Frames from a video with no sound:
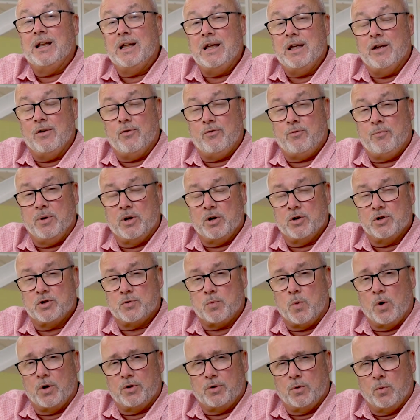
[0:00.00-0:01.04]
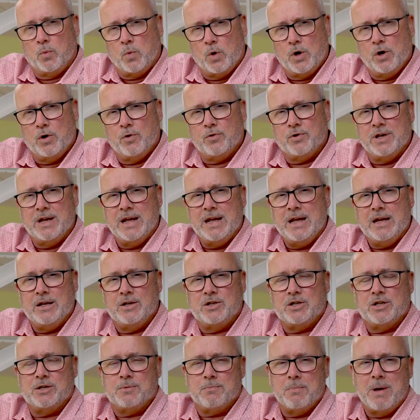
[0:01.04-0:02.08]
live, because what the world
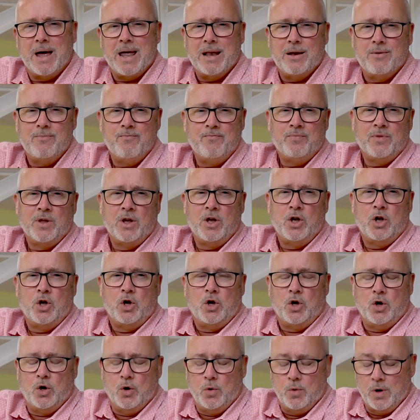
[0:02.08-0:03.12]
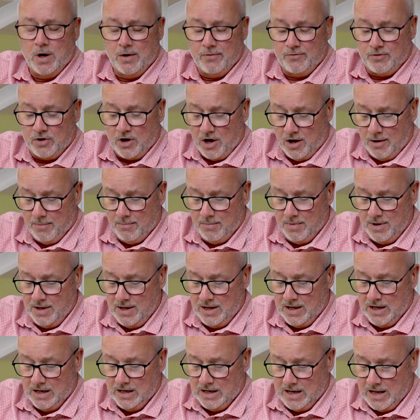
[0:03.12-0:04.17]
needs is men who have come
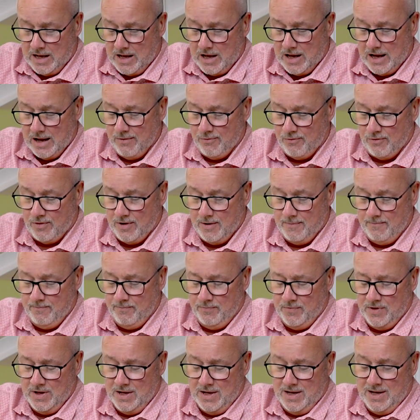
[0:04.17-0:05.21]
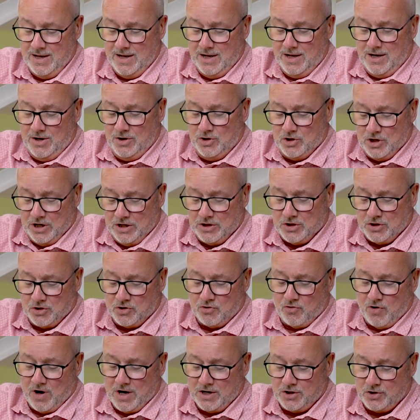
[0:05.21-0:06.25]
alive. Jesus
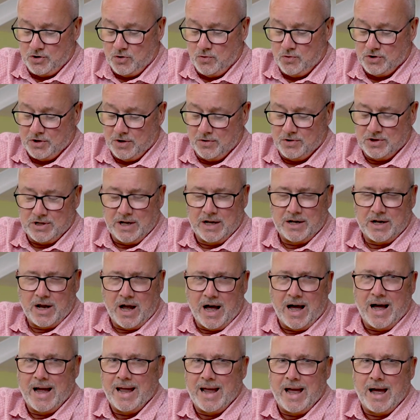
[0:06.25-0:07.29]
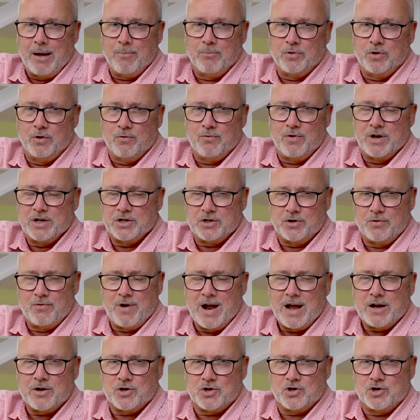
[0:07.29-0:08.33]
Christ also said, "I am the
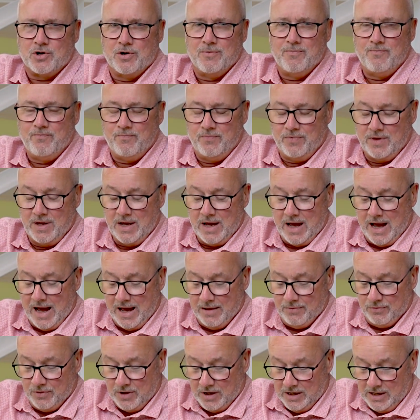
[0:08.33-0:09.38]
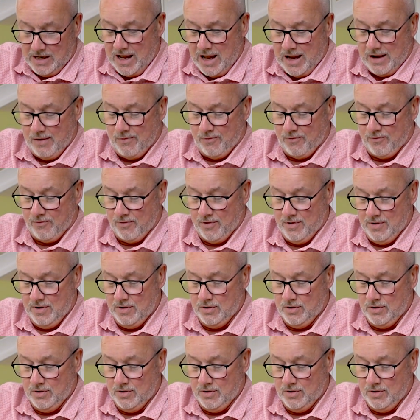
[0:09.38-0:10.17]
resurrection and the life.